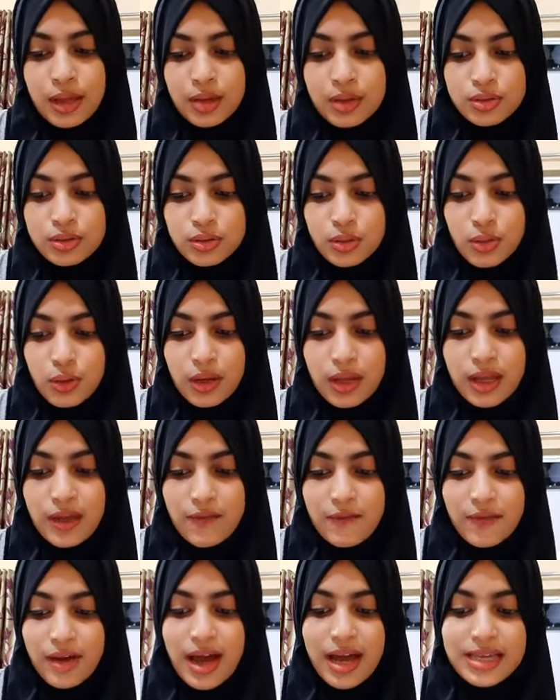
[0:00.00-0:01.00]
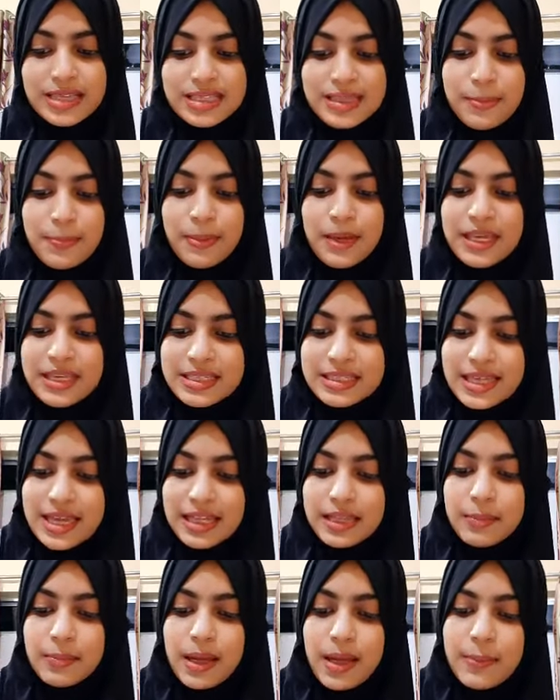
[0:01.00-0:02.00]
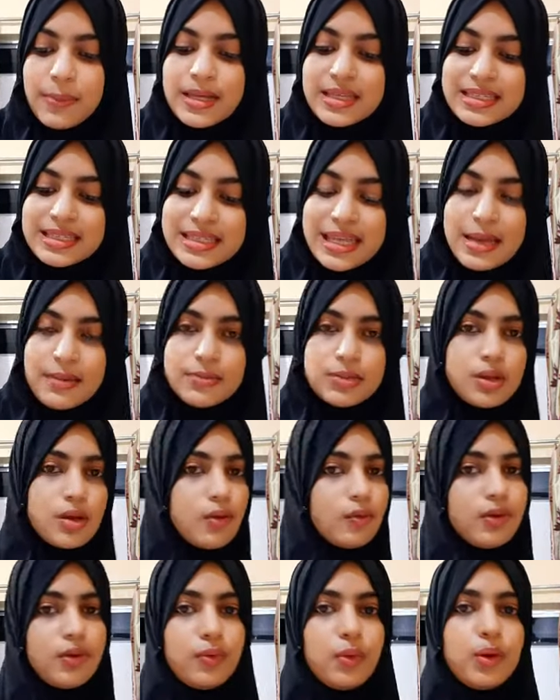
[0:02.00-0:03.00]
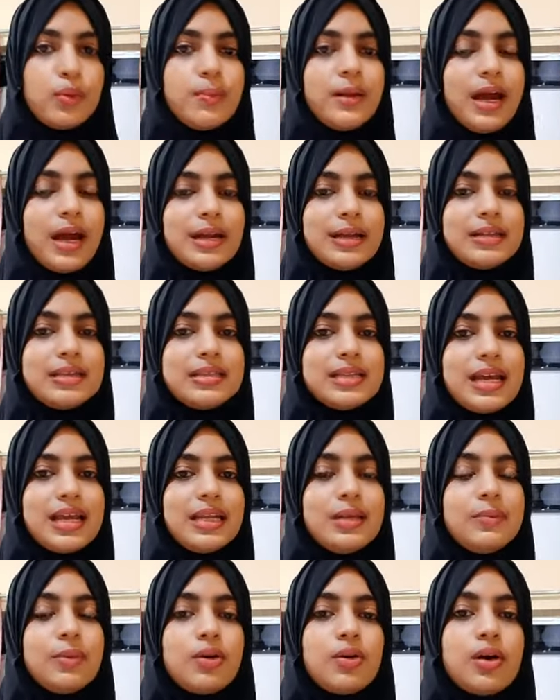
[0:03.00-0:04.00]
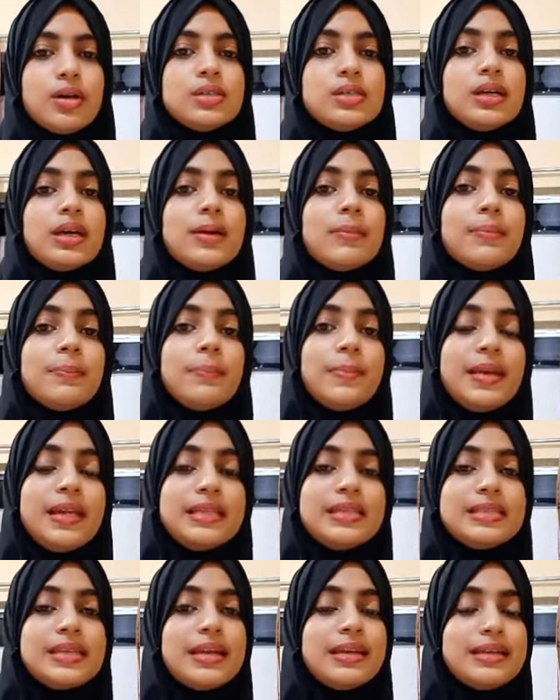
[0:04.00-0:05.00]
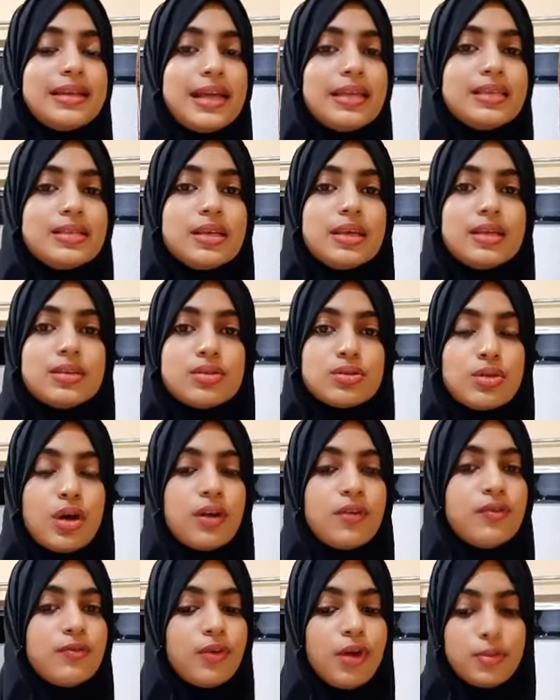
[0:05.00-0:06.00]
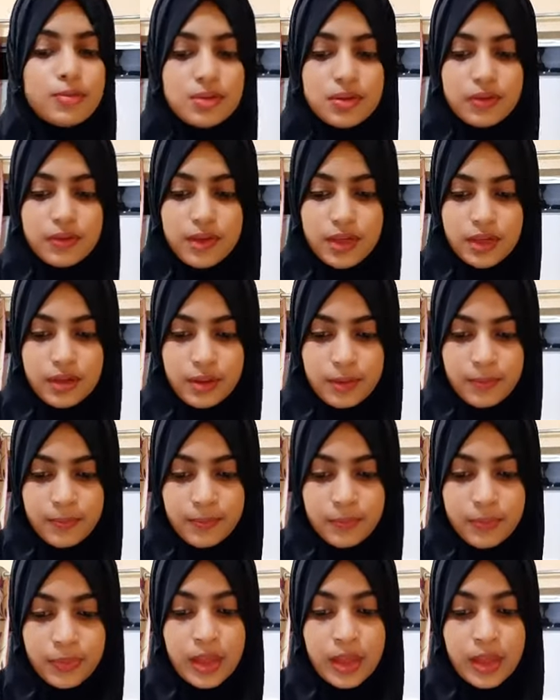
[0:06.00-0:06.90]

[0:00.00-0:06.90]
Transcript: So if I simply say the baby seems, we won't be understanding because the complete sentence is not formed over here.